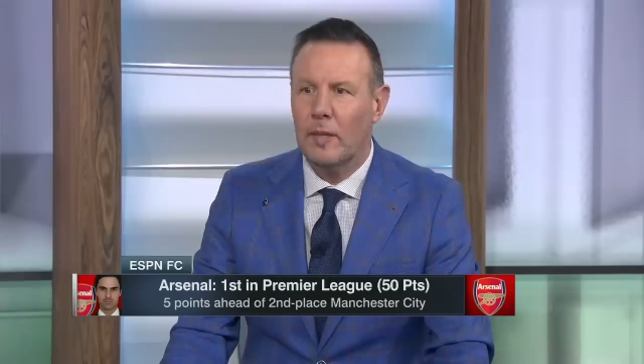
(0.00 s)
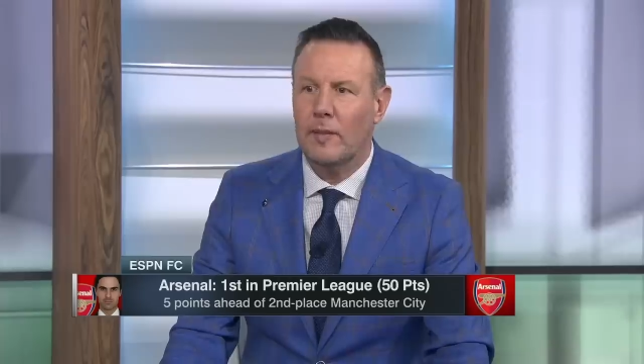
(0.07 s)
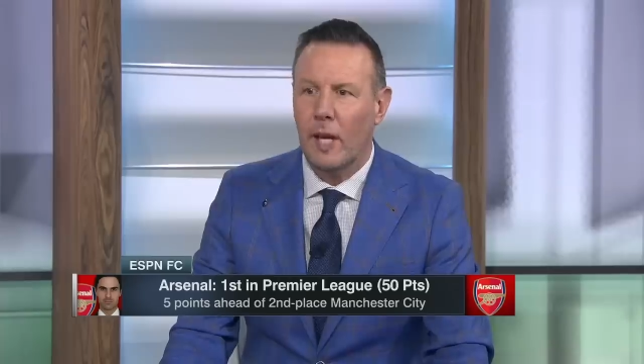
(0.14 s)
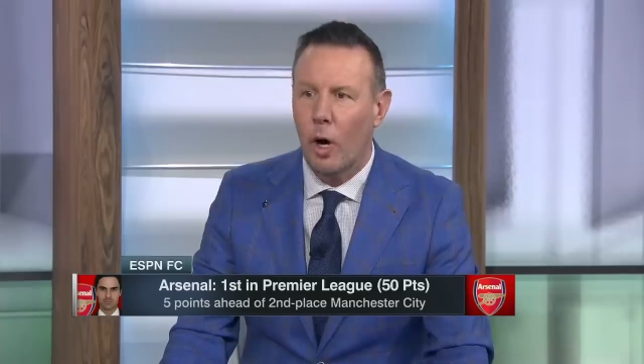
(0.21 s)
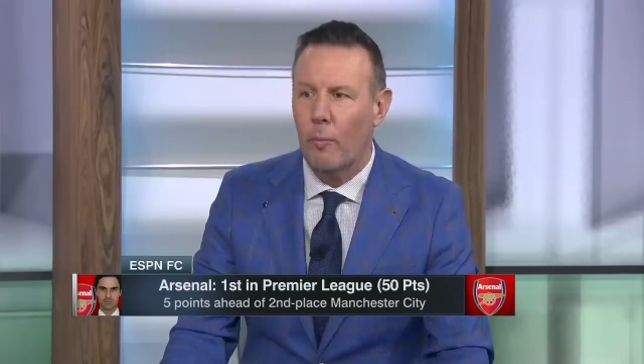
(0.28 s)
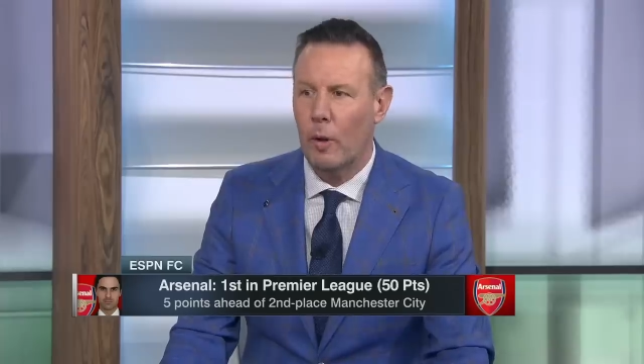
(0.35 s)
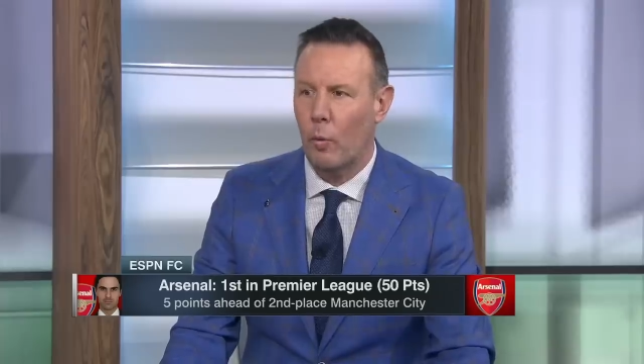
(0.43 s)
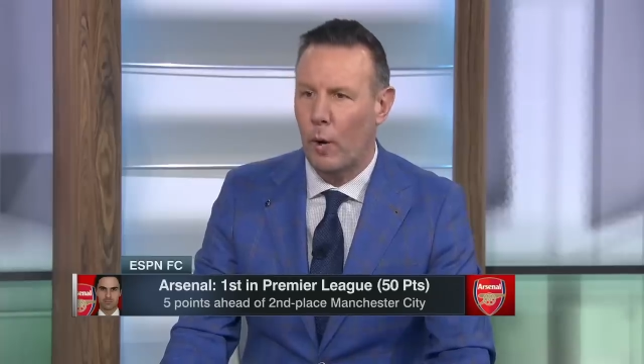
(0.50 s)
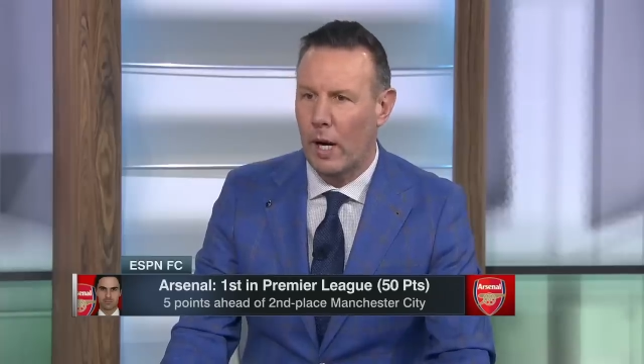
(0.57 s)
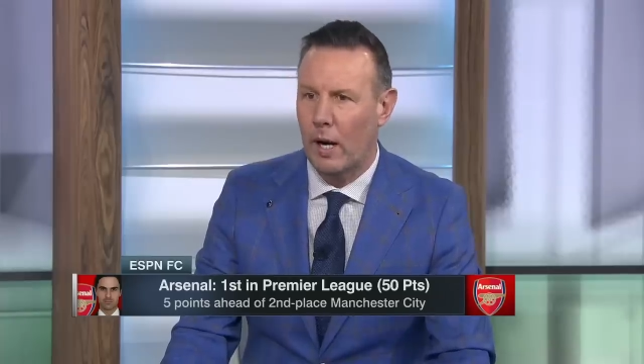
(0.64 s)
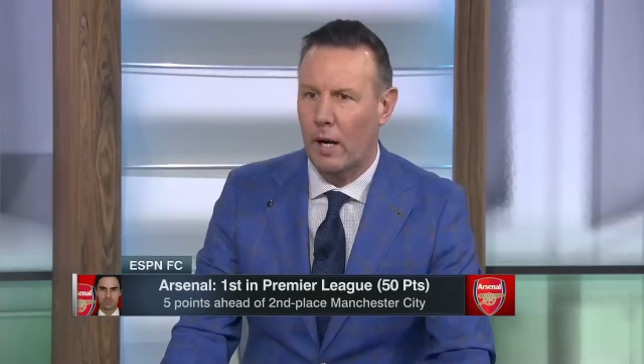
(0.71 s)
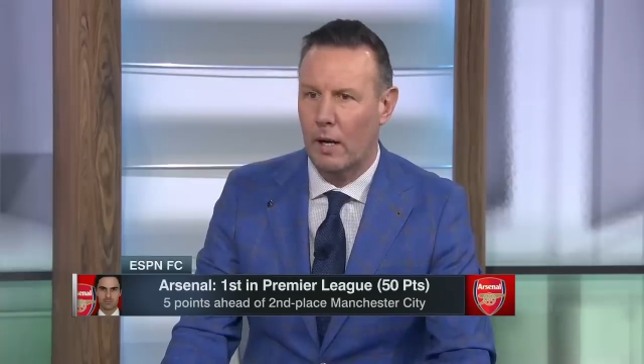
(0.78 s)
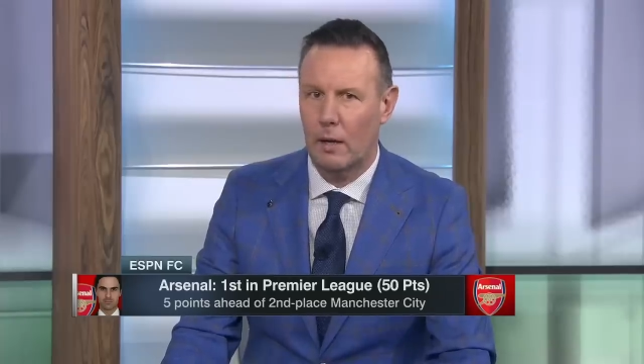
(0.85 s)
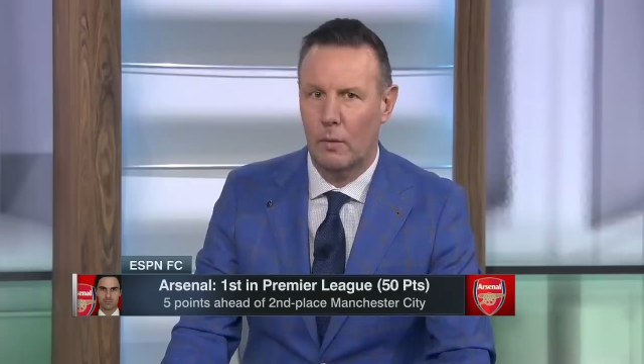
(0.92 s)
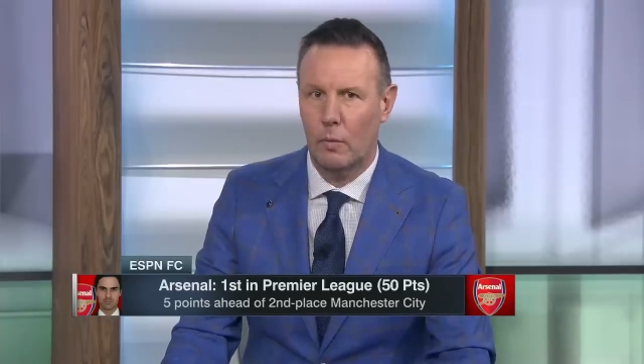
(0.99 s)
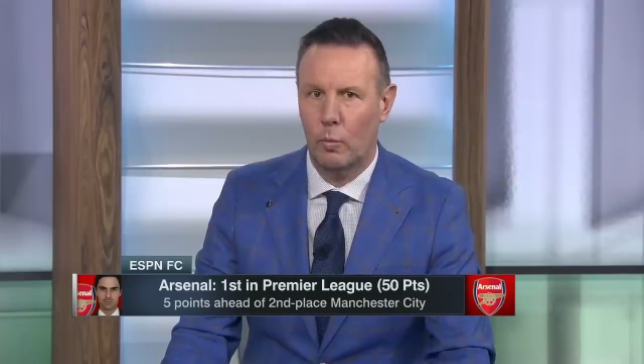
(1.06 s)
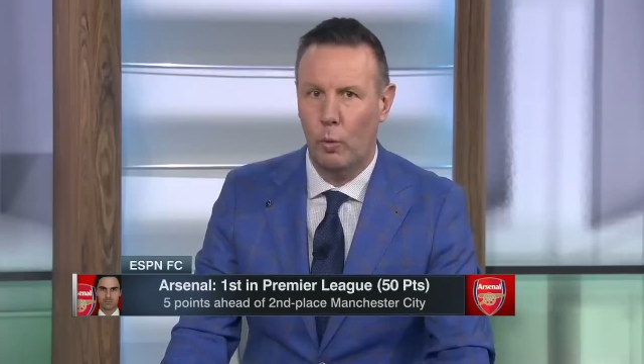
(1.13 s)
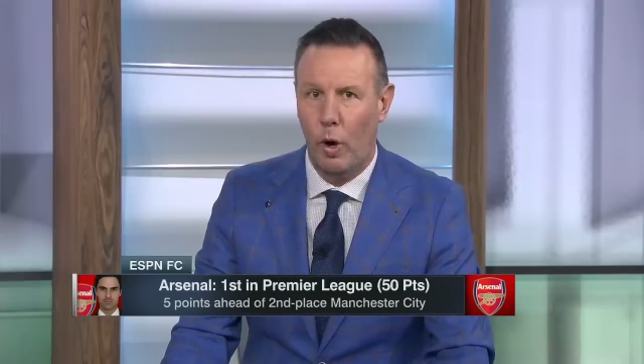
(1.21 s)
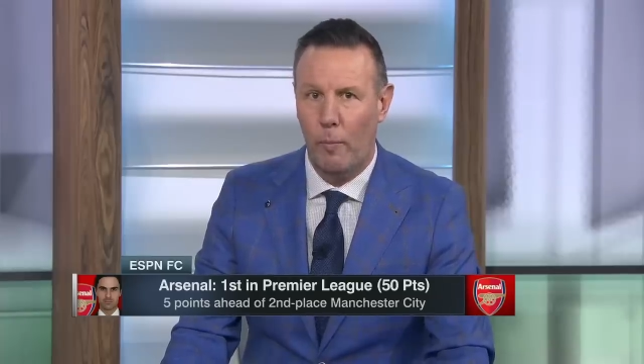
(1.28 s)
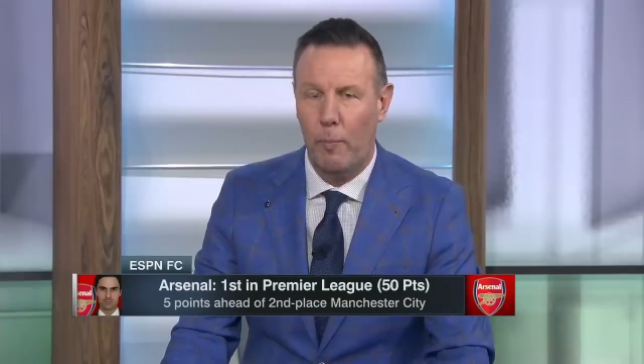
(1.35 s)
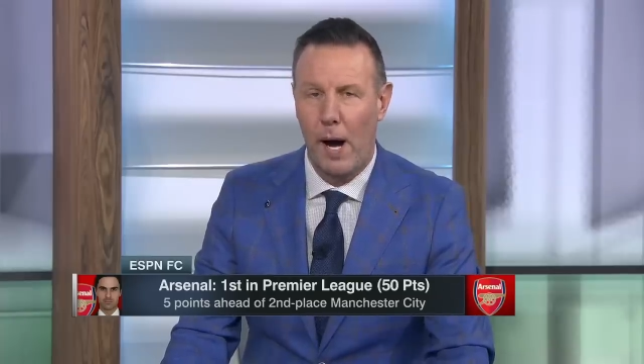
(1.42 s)
tell me where
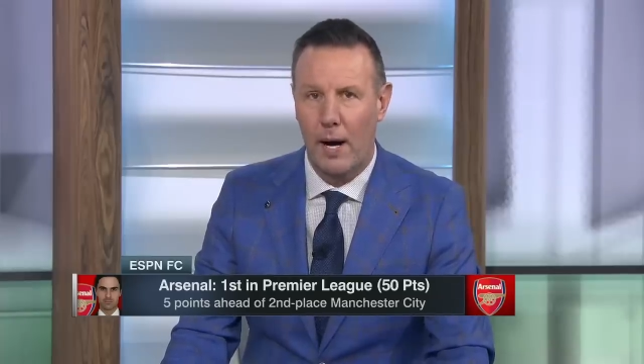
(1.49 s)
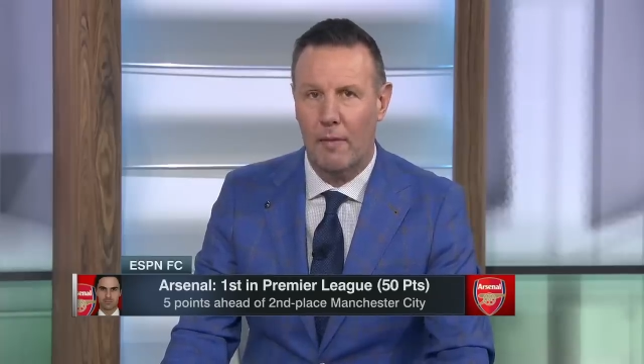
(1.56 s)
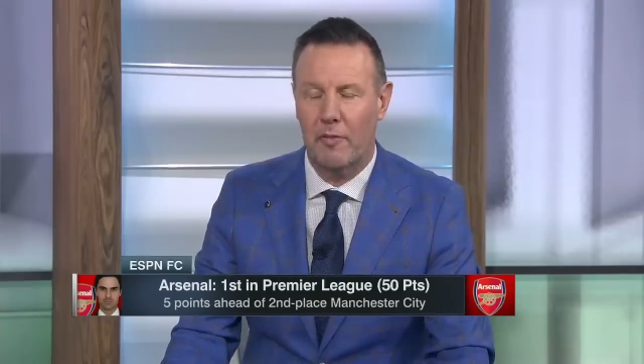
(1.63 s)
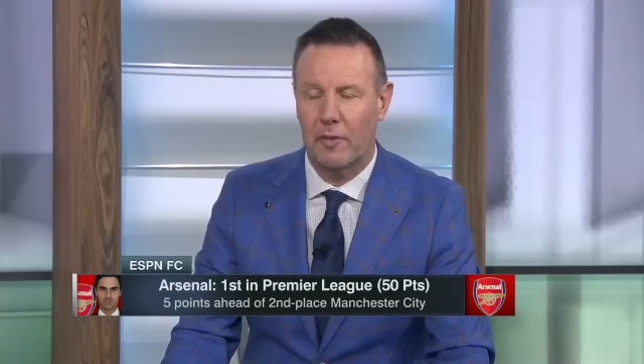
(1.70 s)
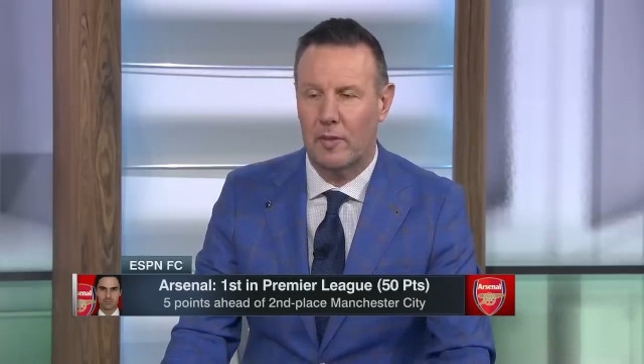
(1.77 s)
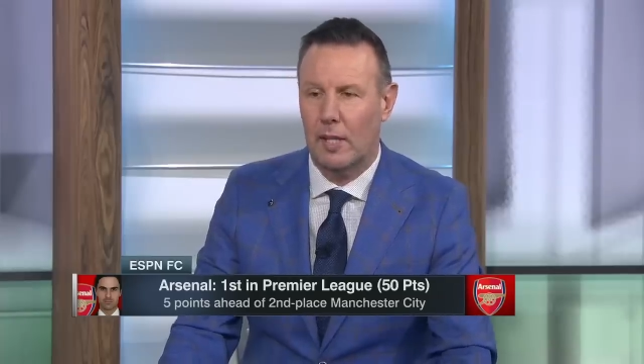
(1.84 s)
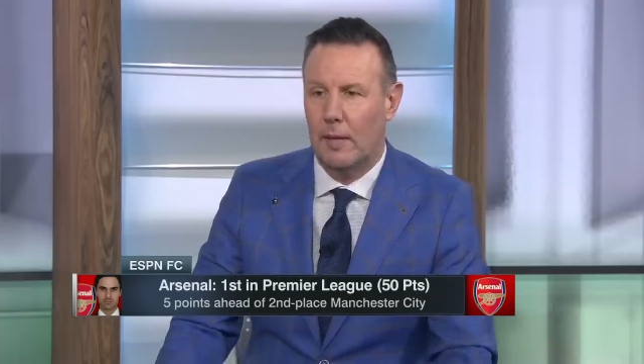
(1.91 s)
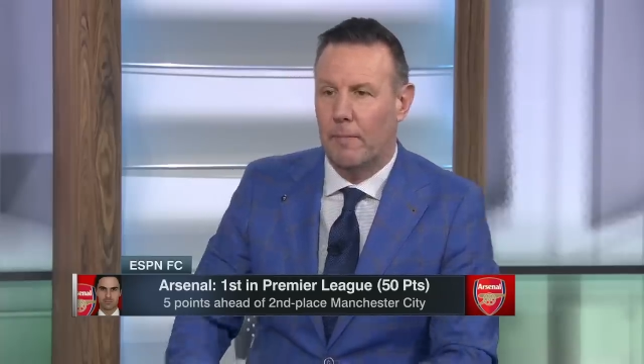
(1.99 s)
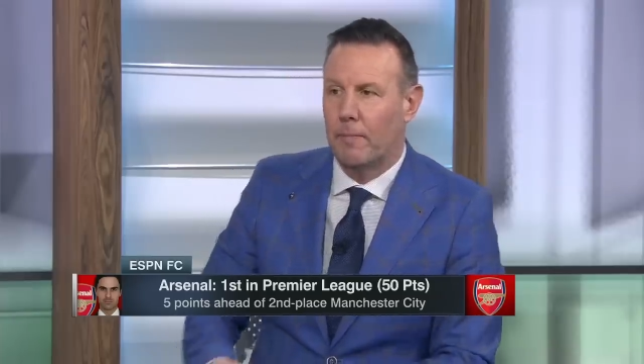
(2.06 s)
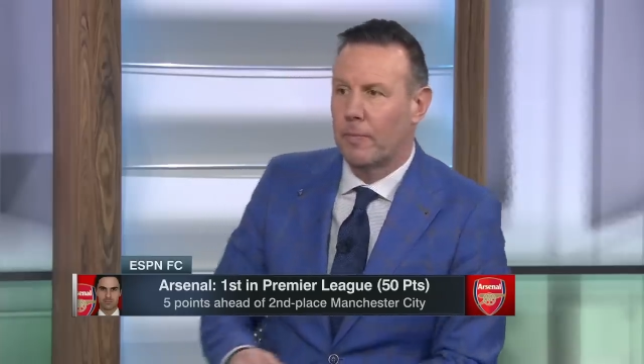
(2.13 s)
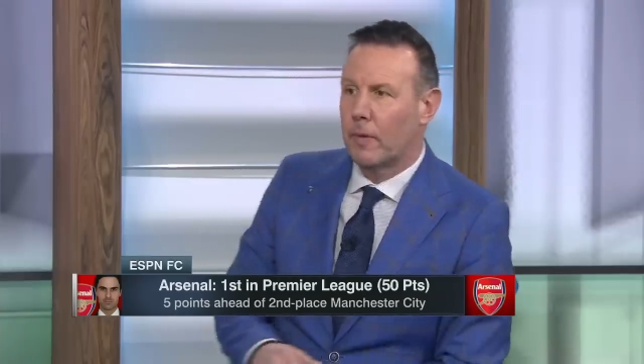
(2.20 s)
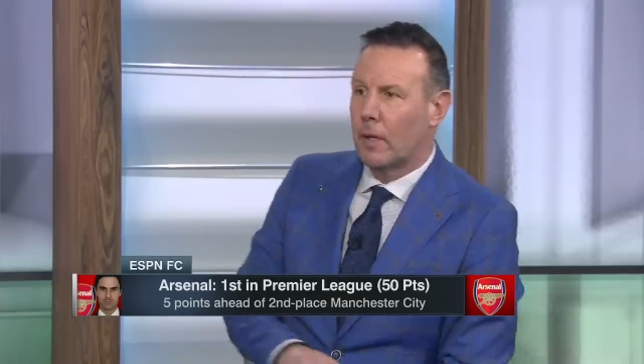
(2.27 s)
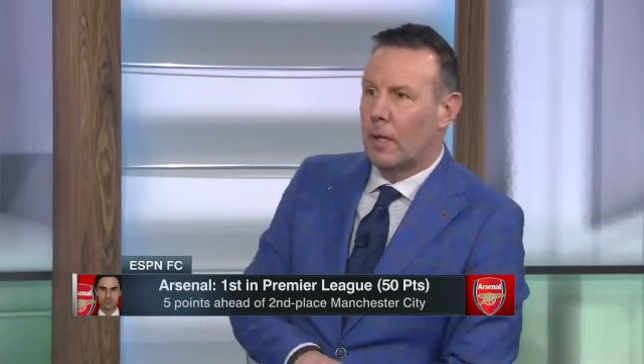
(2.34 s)
what part of the team